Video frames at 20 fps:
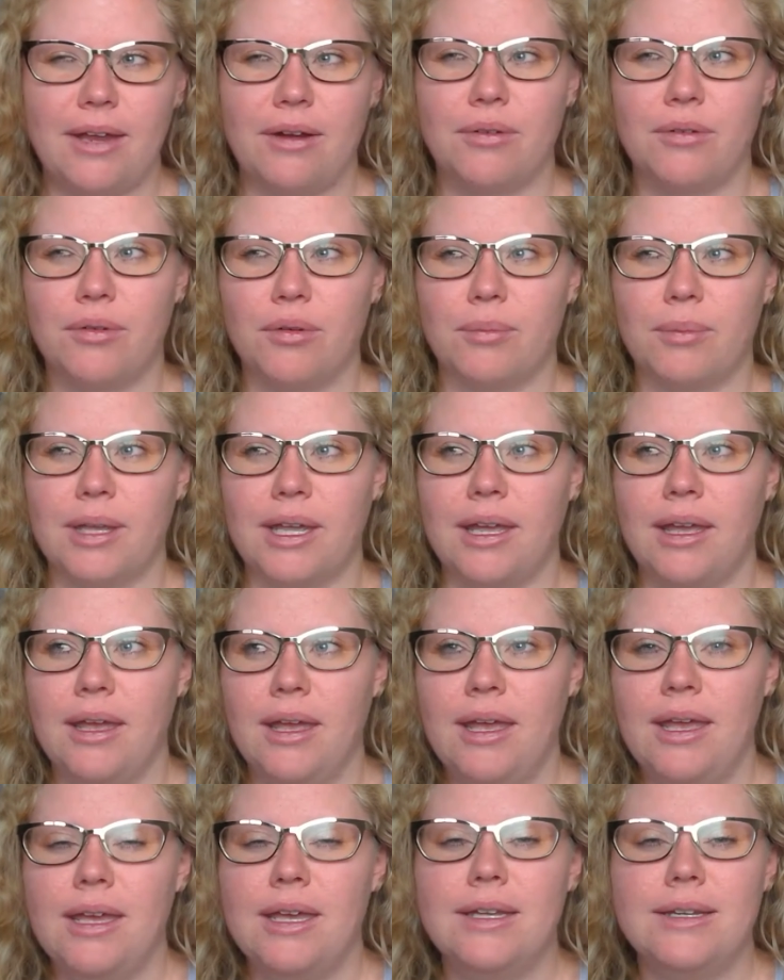I don't normally
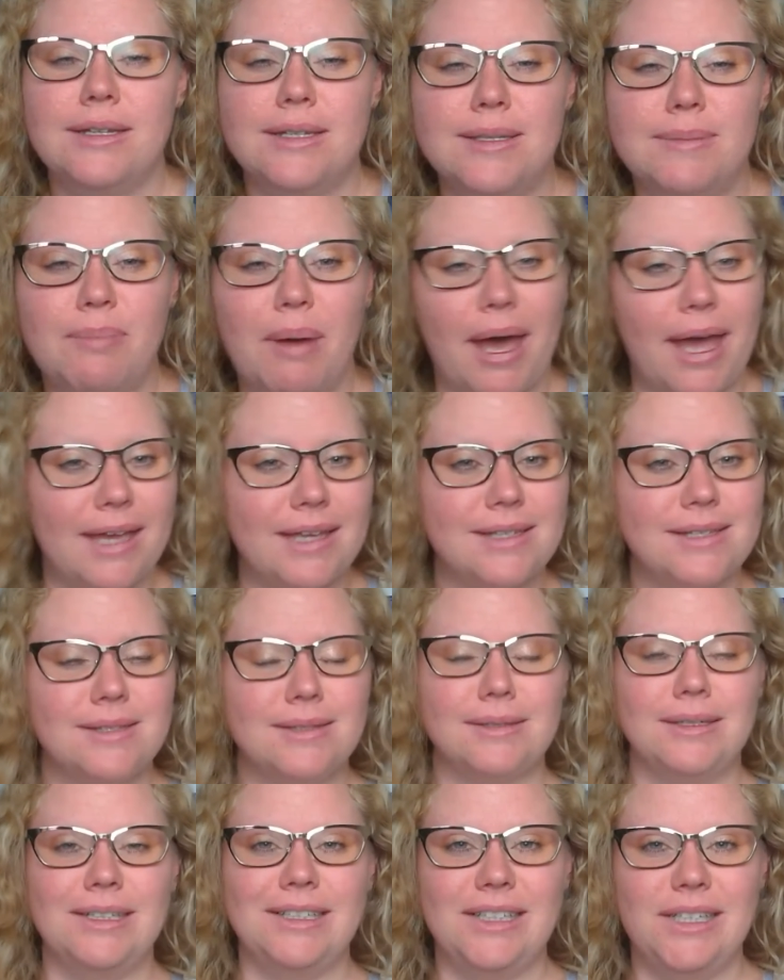
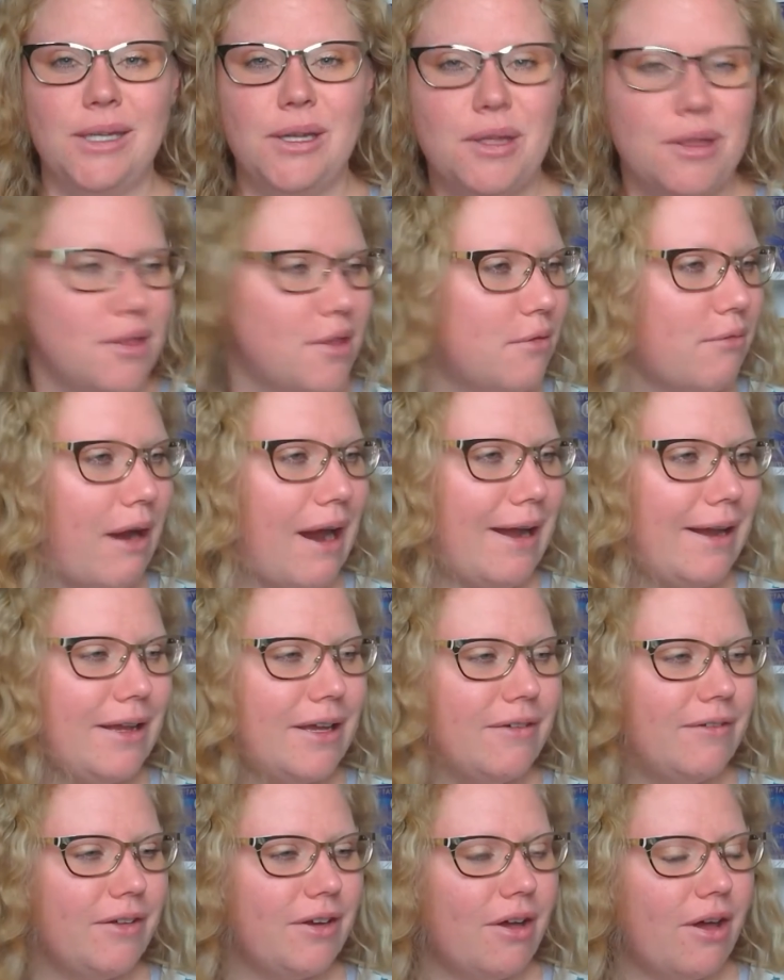despise the
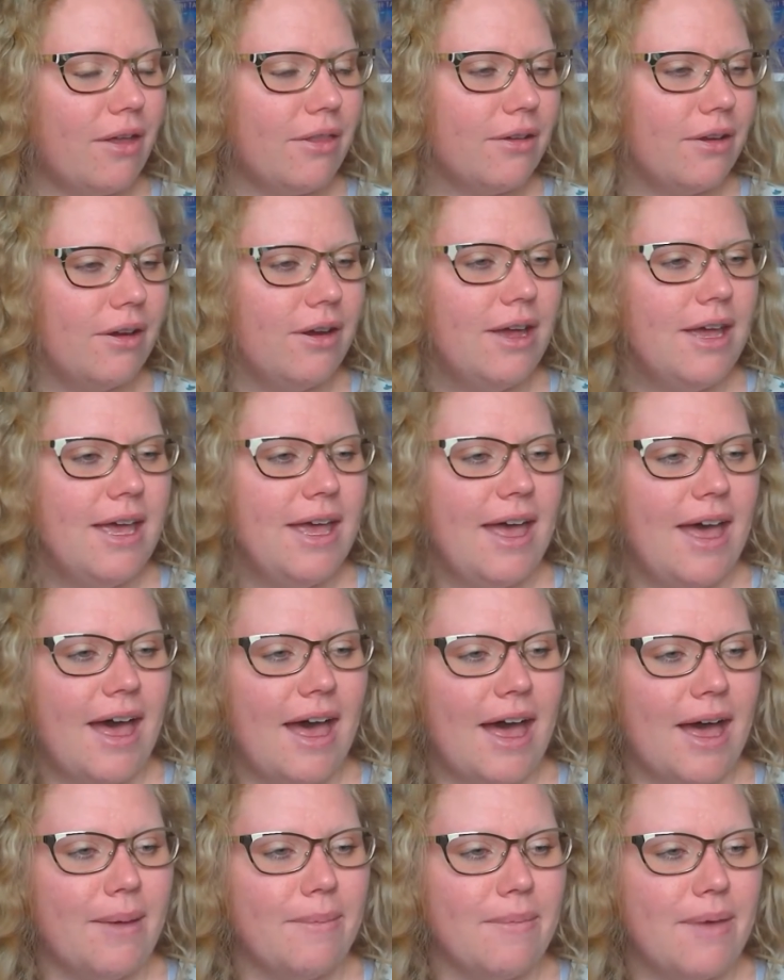writing of an author,
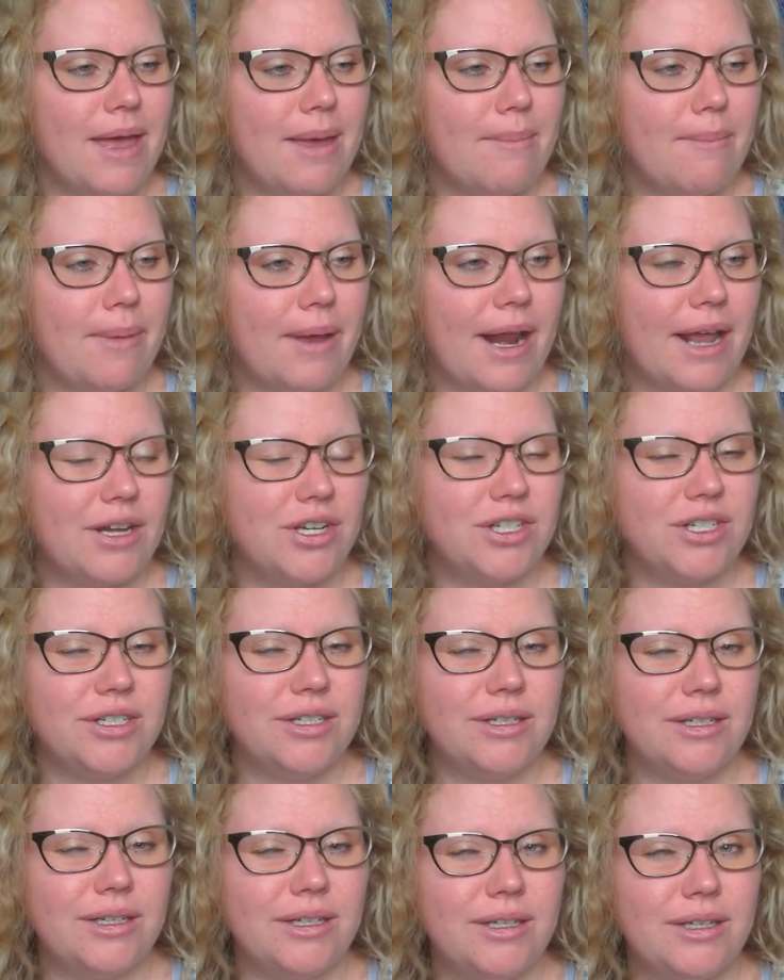but I
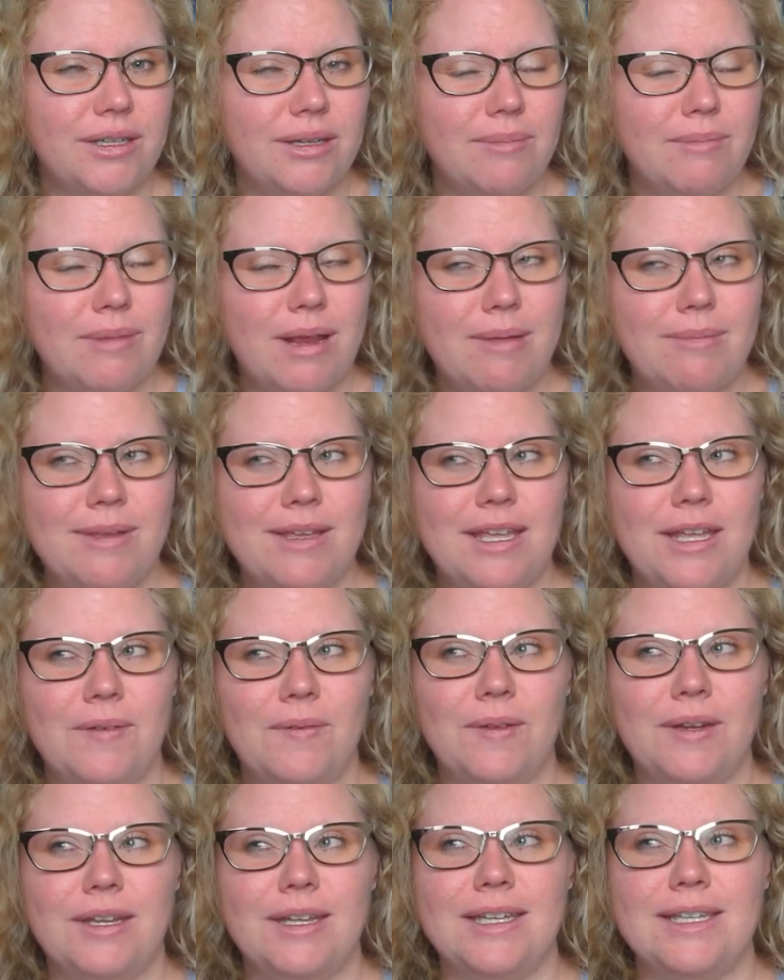should maybe
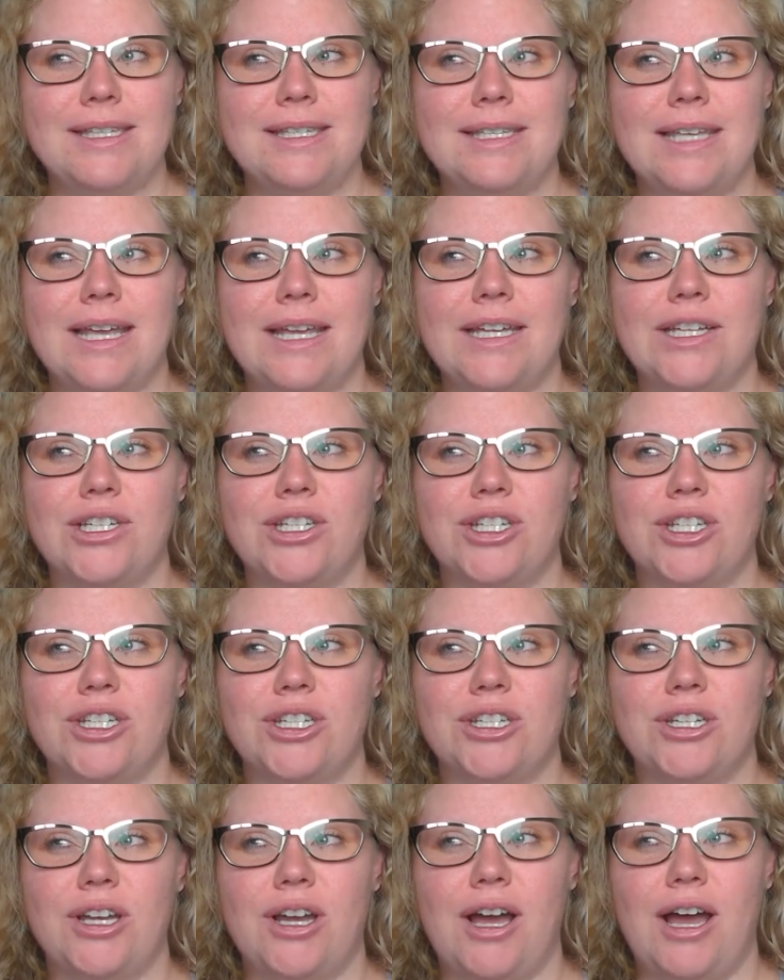give it a second
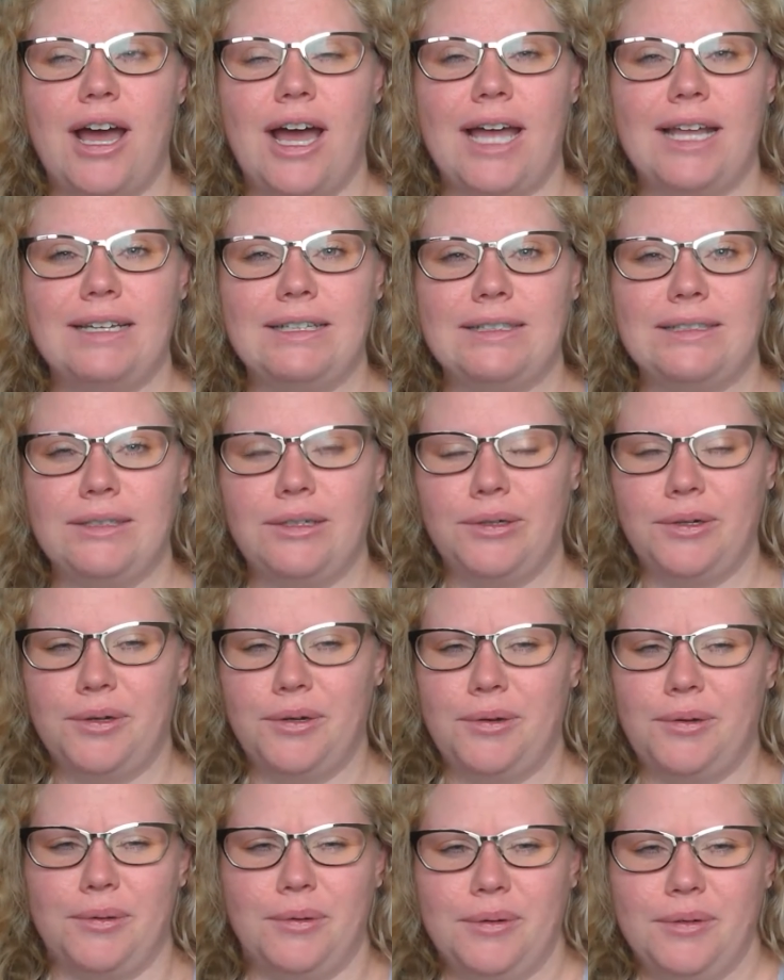shot.
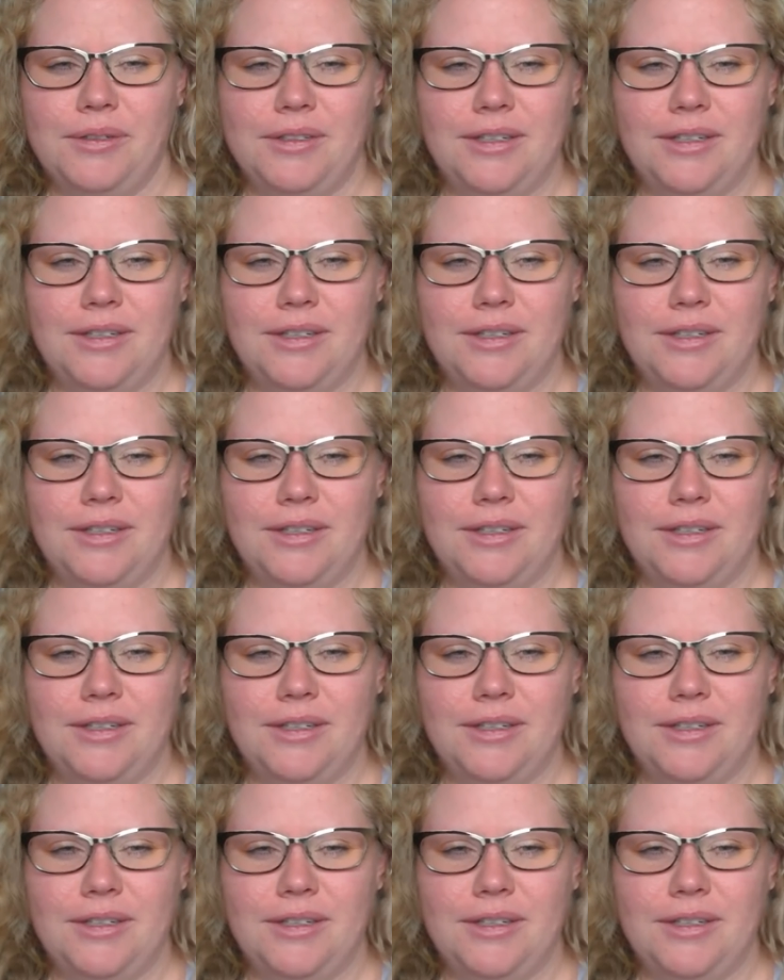Oh,